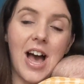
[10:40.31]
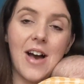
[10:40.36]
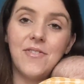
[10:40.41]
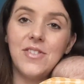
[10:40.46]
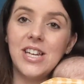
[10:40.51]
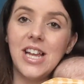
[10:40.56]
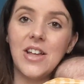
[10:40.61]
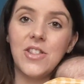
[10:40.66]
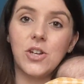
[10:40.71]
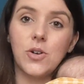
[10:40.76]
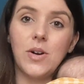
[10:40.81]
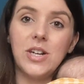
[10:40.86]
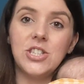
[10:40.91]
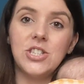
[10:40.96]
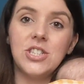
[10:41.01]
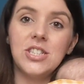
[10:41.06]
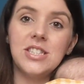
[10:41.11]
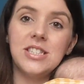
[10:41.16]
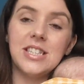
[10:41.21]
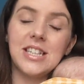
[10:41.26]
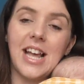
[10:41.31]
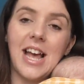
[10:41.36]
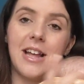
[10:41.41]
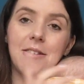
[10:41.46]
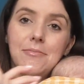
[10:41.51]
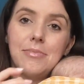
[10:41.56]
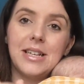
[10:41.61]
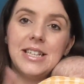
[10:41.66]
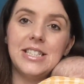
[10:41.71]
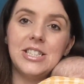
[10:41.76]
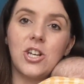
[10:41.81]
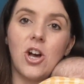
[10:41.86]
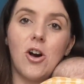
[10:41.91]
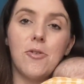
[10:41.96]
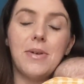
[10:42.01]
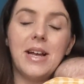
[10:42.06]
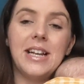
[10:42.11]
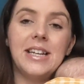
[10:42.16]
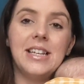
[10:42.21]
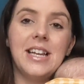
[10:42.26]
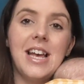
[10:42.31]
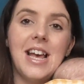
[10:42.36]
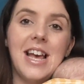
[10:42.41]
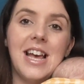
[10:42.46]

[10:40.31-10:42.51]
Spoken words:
have any other questions, again, please comment.